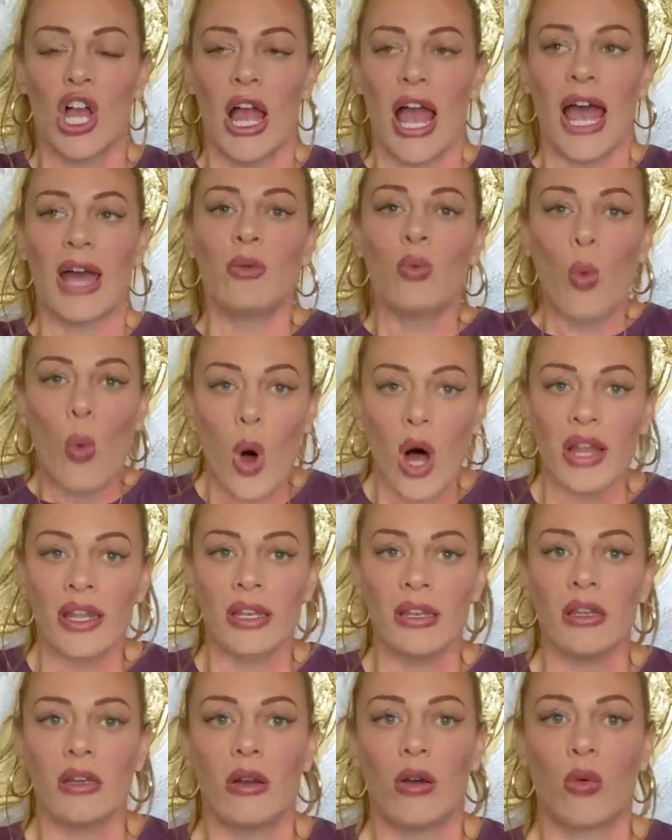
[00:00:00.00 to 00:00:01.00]
And
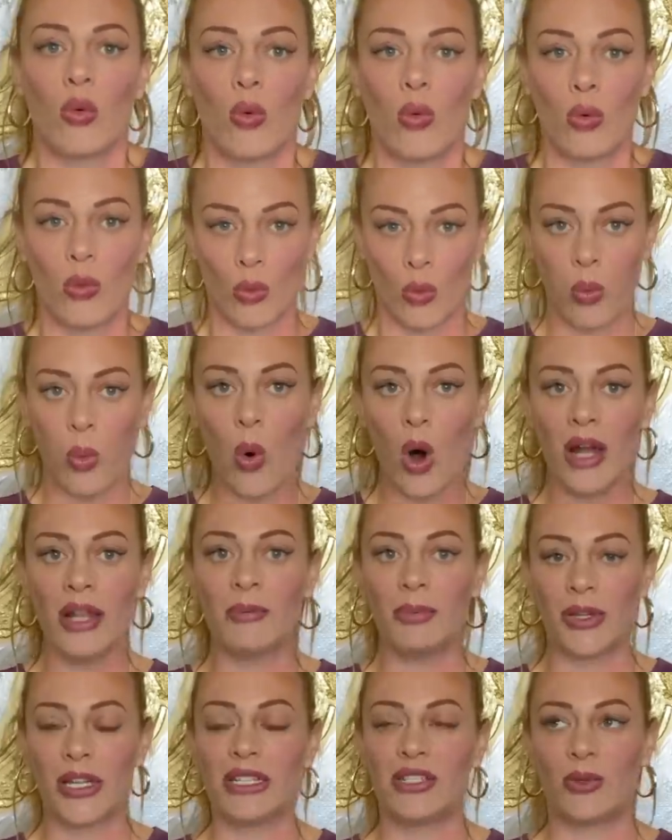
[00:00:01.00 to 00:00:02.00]
one One
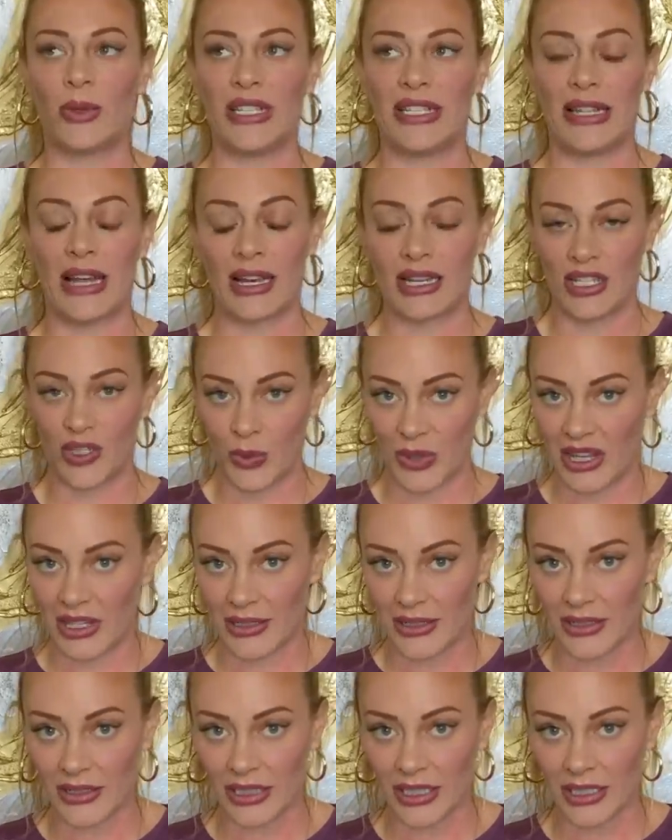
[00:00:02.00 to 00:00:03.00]
place we see that is with
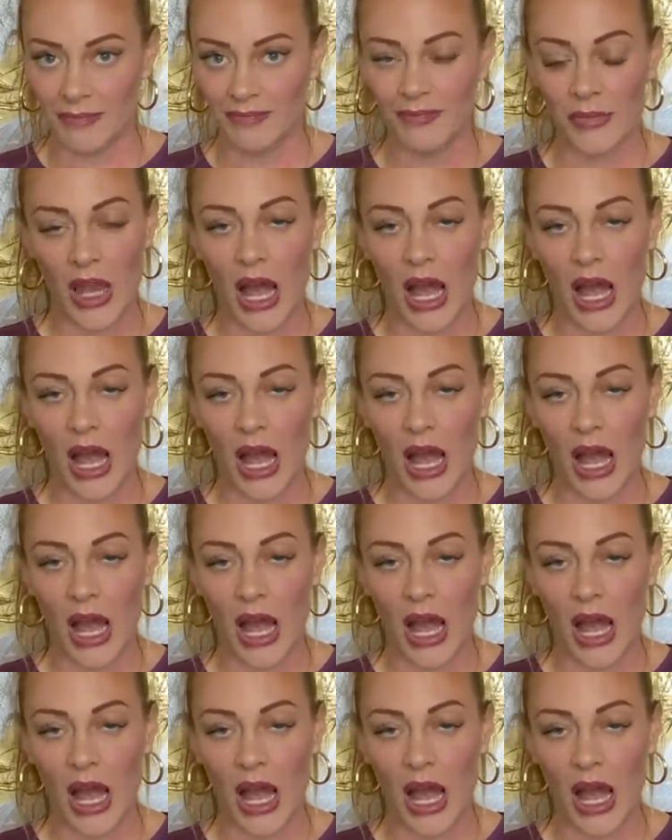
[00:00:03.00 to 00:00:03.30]
insulin.